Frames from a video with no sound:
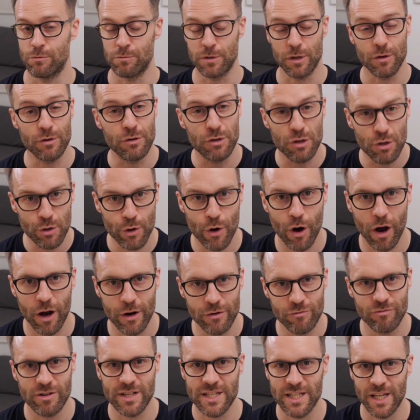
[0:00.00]
So do your
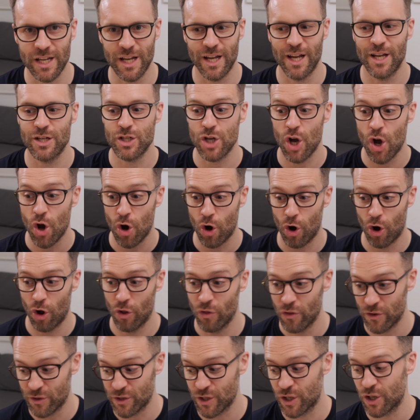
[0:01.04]
own research on
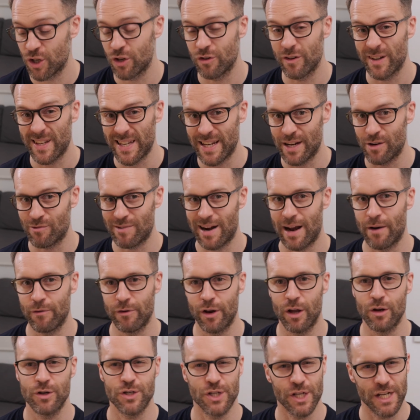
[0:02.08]
the security around
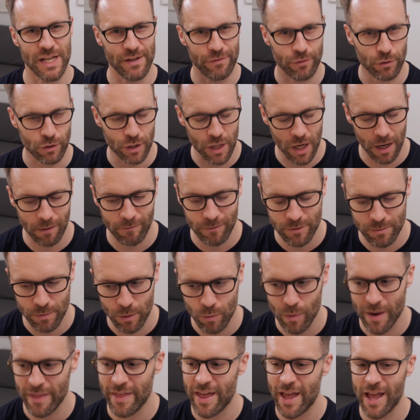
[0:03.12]
Notion. If you're comfortable
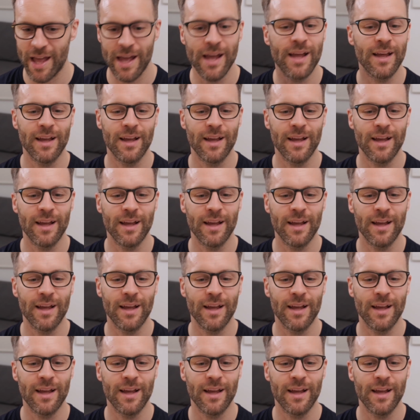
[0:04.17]
with it,